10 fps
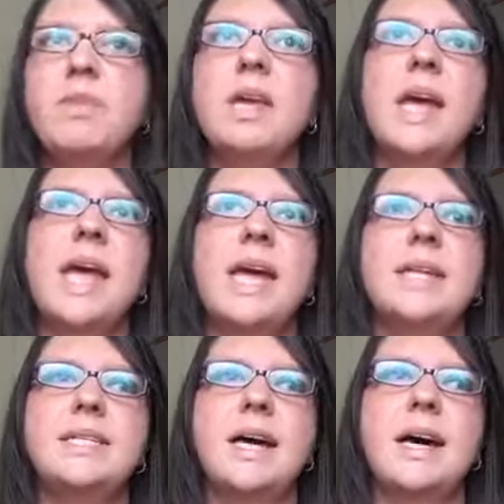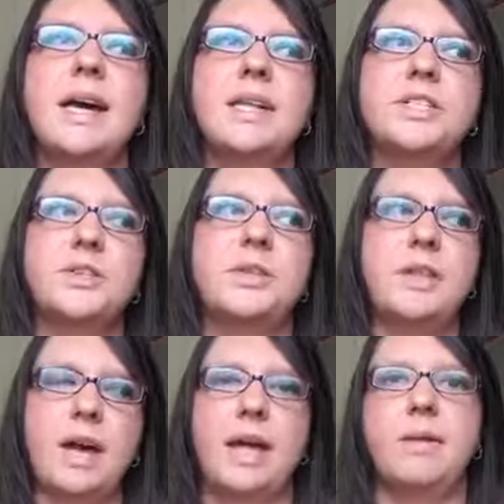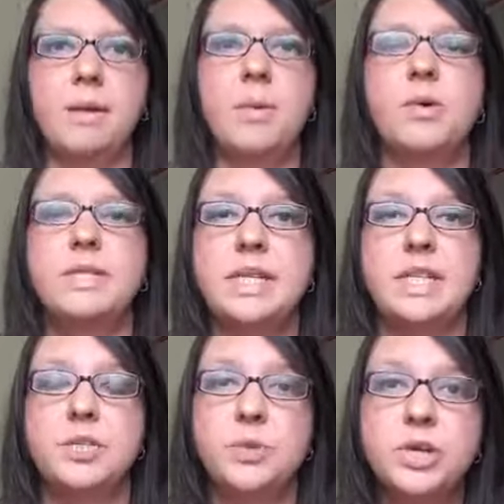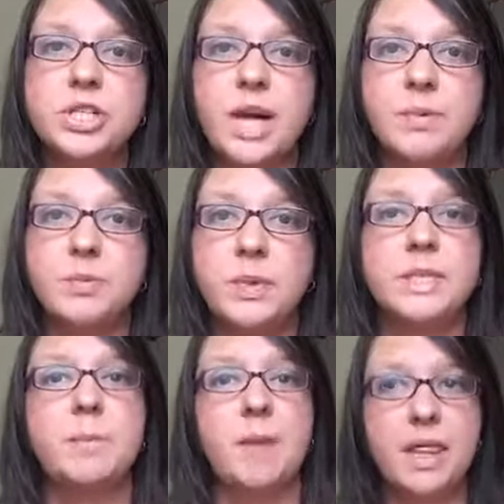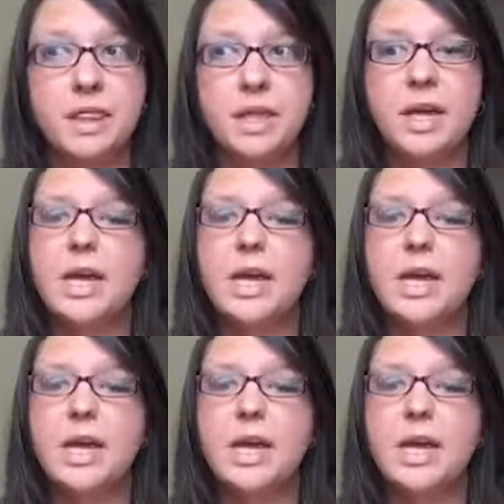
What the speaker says: And so I'm hosting these workshops once a month.